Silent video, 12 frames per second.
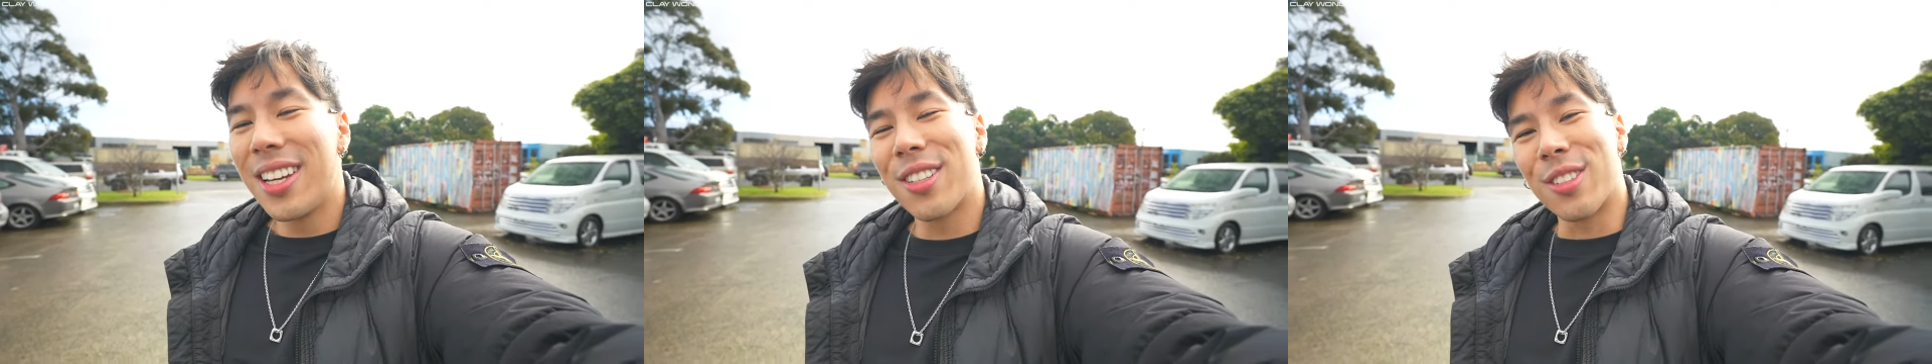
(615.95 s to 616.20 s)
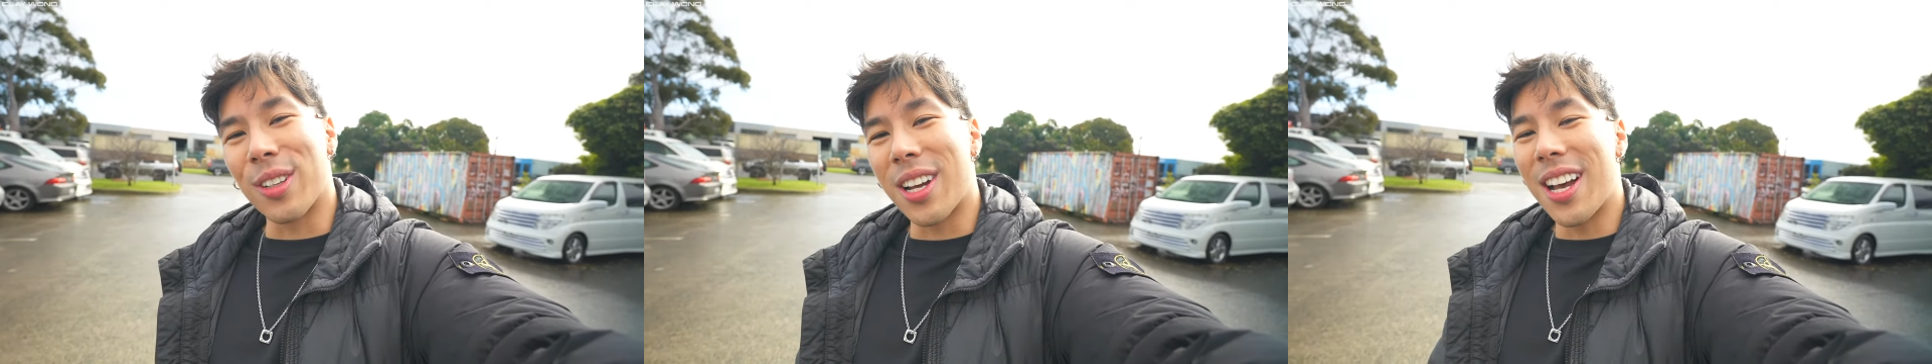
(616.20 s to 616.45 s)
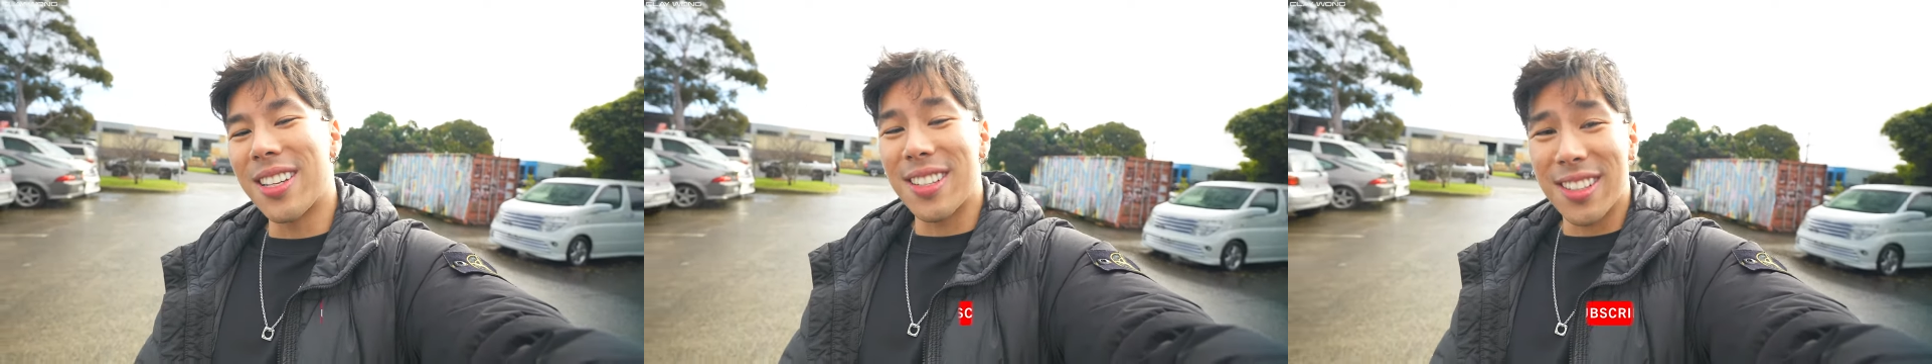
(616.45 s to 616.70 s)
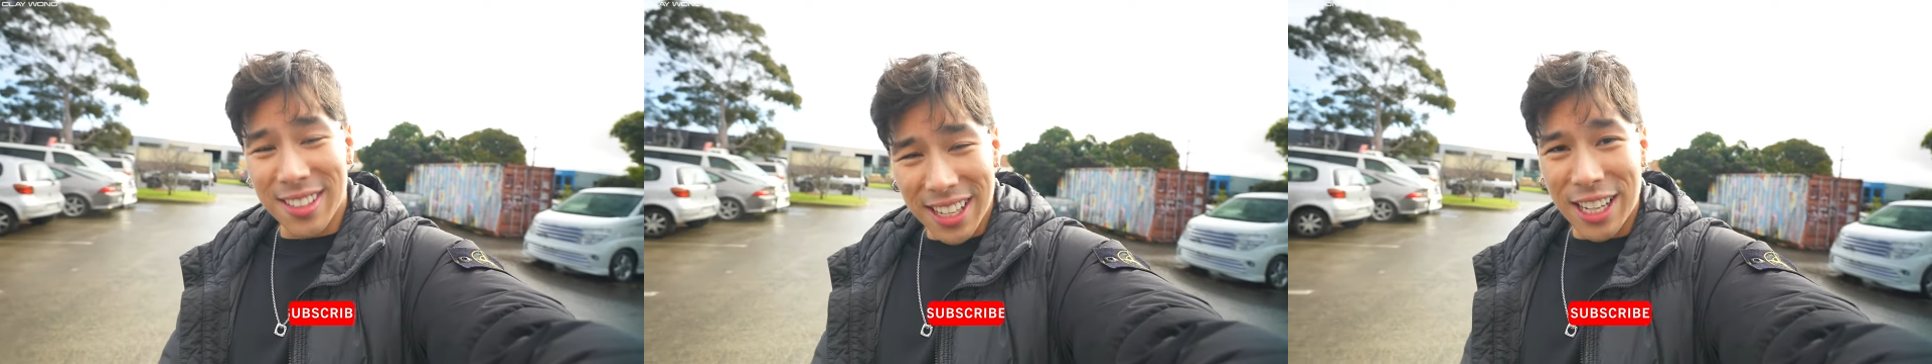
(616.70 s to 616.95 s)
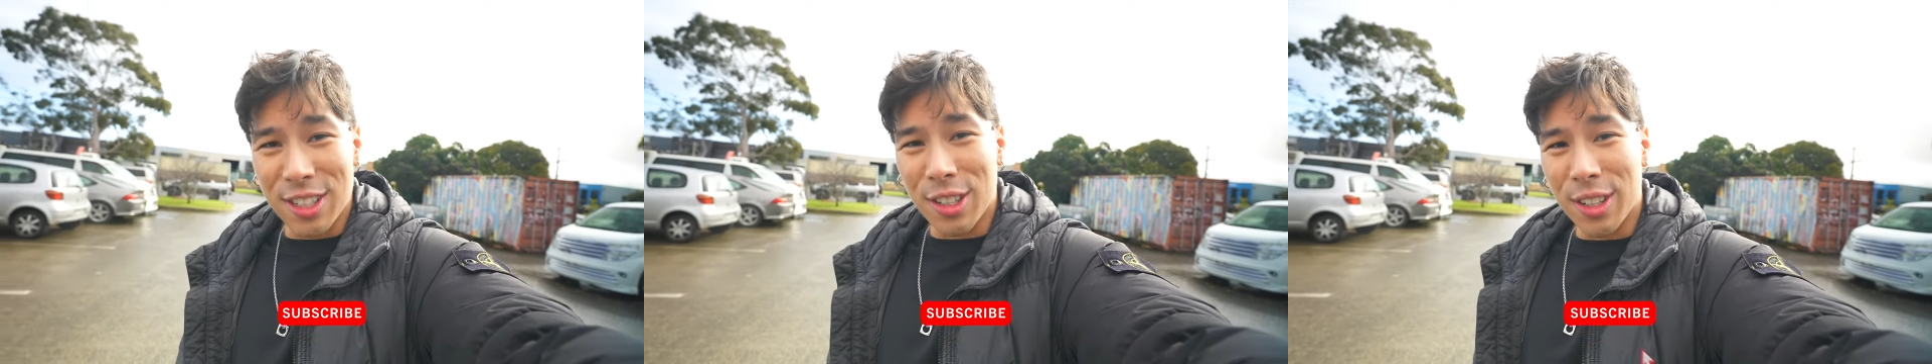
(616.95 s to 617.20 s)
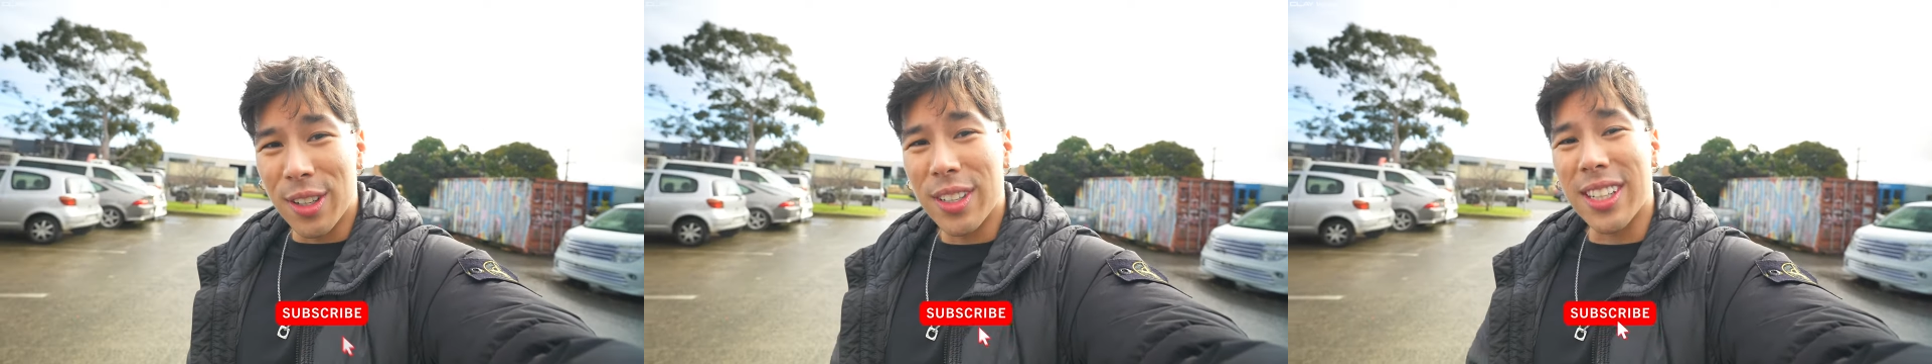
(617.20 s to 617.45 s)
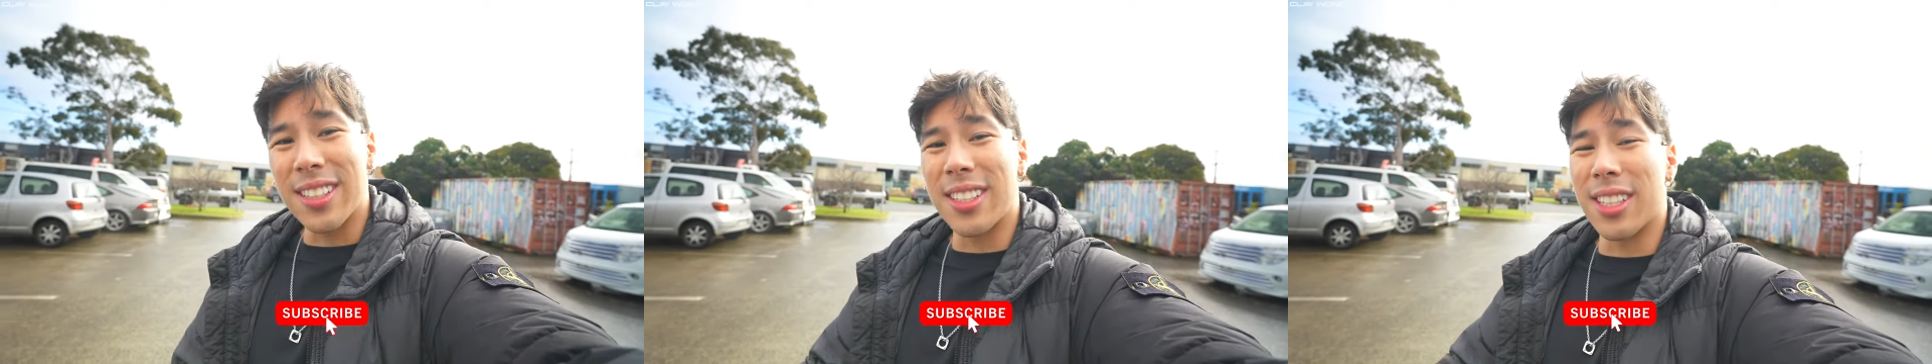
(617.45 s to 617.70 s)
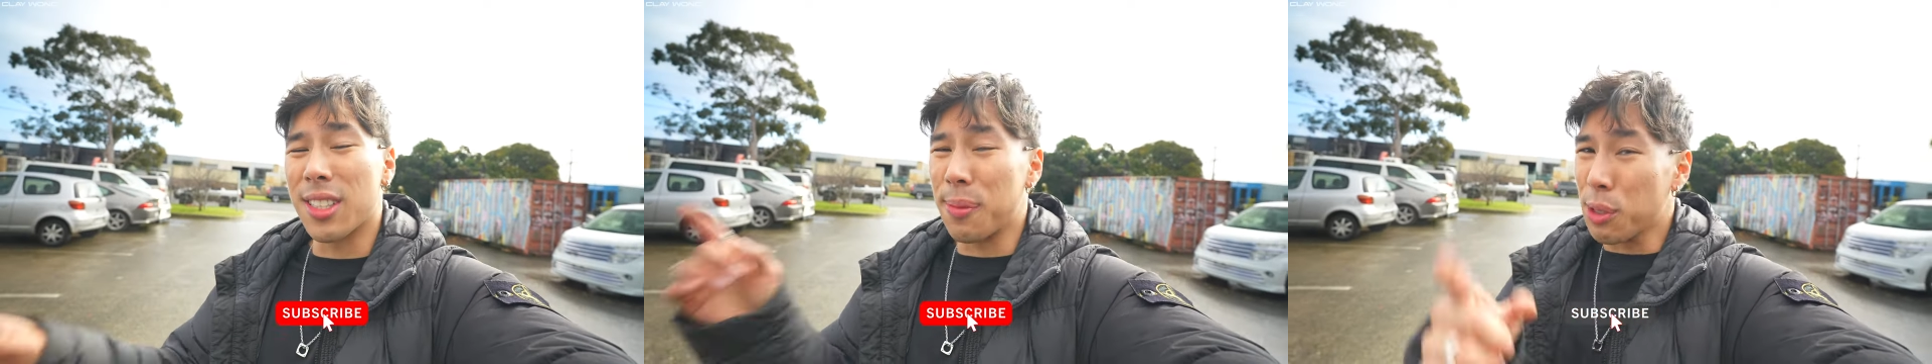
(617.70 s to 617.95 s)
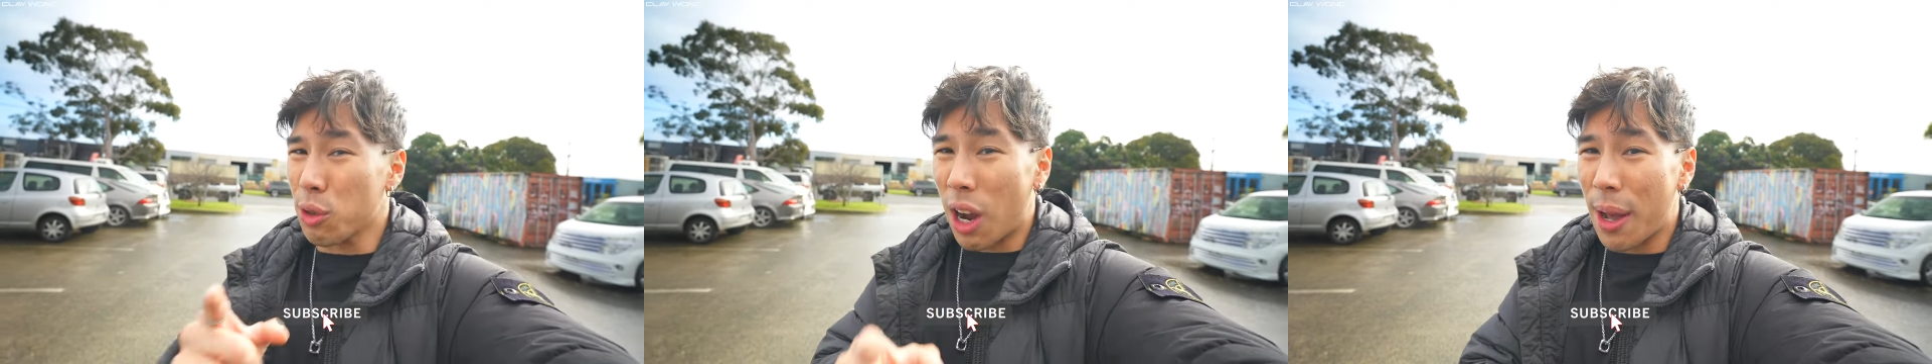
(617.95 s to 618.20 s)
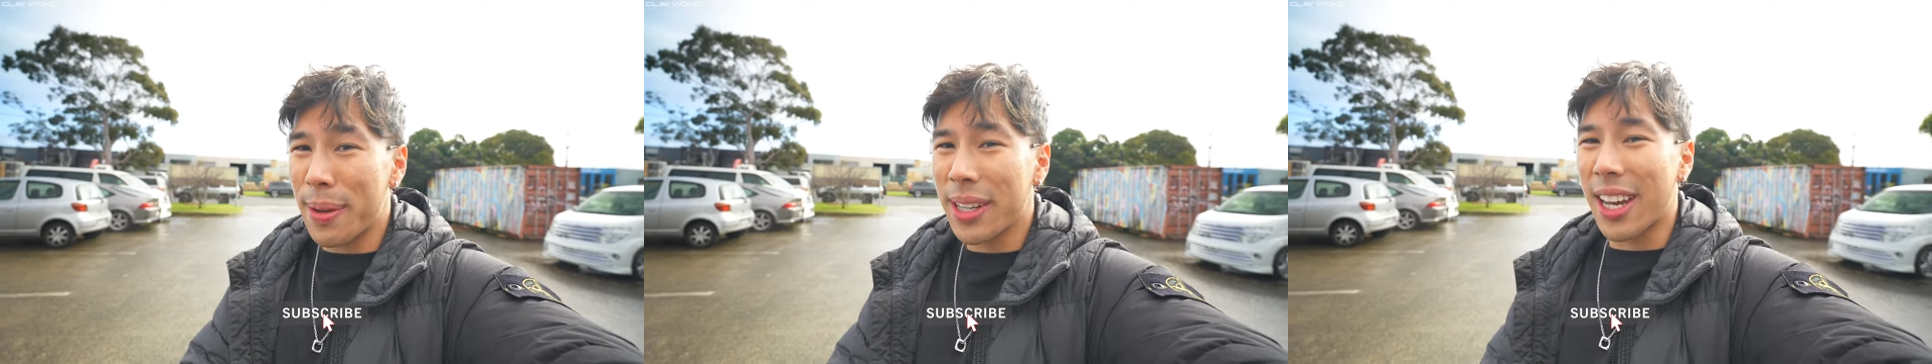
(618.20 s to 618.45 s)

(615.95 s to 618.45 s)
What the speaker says: So guys, stay tuned, consider subscribing,